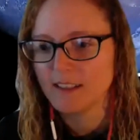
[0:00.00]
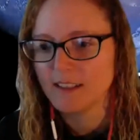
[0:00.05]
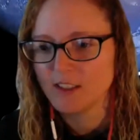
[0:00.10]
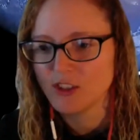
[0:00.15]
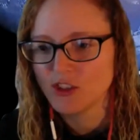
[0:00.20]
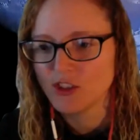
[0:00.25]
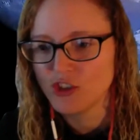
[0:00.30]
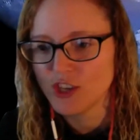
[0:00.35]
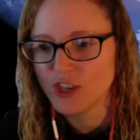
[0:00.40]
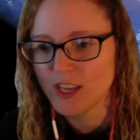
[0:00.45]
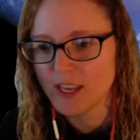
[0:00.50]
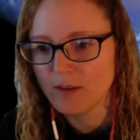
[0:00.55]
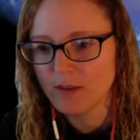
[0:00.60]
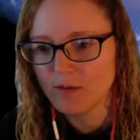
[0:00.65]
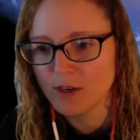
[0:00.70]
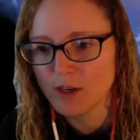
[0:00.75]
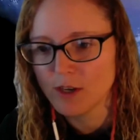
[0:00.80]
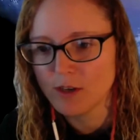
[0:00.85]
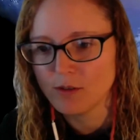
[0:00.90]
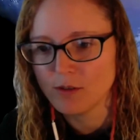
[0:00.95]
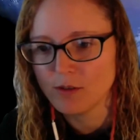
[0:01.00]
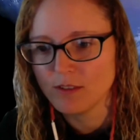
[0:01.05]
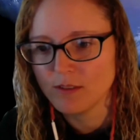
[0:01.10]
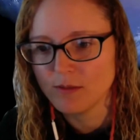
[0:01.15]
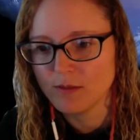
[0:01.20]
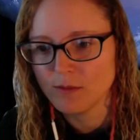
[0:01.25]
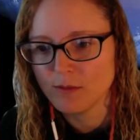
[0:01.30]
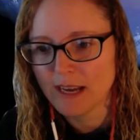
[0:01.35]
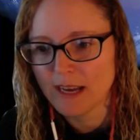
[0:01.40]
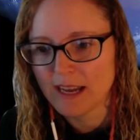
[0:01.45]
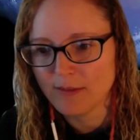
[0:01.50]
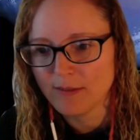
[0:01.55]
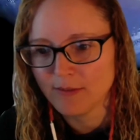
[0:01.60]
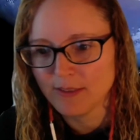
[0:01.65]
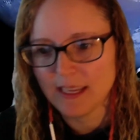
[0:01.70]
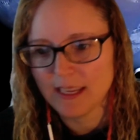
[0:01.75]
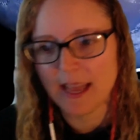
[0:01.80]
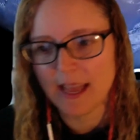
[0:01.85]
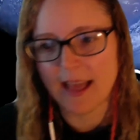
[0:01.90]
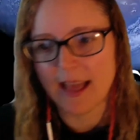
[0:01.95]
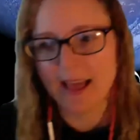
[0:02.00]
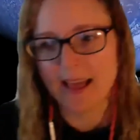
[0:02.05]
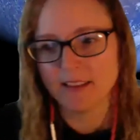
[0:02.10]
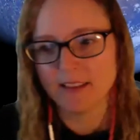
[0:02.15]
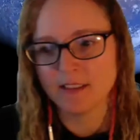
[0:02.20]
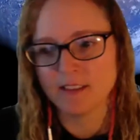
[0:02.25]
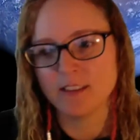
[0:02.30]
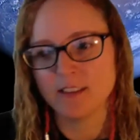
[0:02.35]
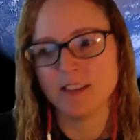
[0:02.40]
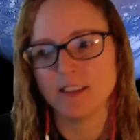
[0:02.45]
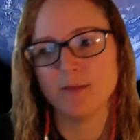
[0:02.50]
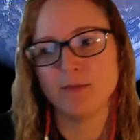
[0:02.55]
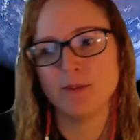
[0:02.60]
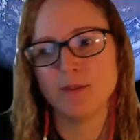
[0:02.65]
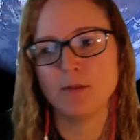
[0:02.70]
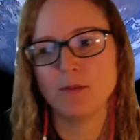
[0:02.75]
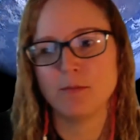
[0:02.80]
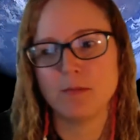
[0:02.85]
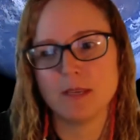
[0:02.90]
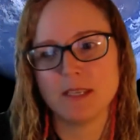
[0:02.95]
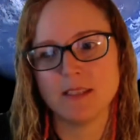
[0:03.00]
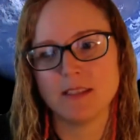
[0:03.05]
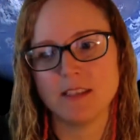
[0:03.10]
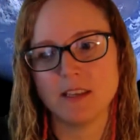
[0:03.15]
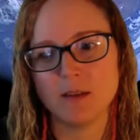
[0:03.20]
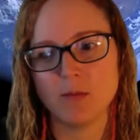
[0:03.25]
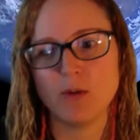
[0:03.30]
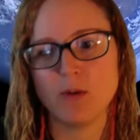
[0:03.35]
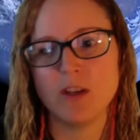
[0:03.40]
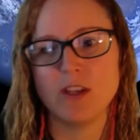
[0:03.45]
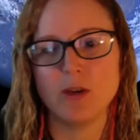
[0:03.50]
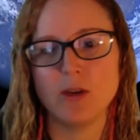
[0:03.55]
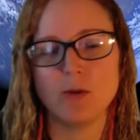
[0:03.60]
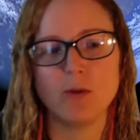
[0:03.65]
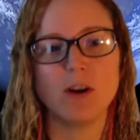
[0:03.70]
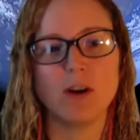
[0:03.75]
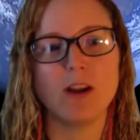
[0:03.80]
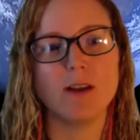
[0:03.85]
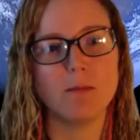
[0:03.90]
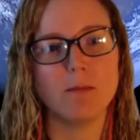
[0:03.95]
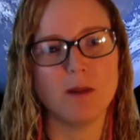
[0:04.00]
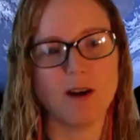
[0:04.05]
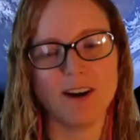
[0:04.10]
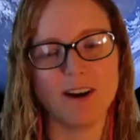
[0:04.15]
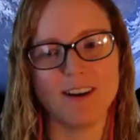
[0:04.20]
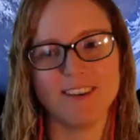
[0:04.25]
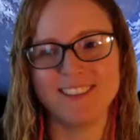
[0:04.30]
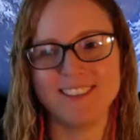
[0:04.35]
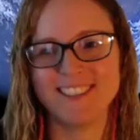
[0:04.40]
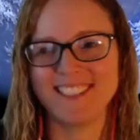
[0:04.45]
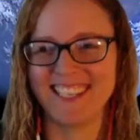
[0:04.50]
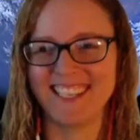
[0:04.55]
Jen wrote, Raffi asks if you missed him when you were on Mars.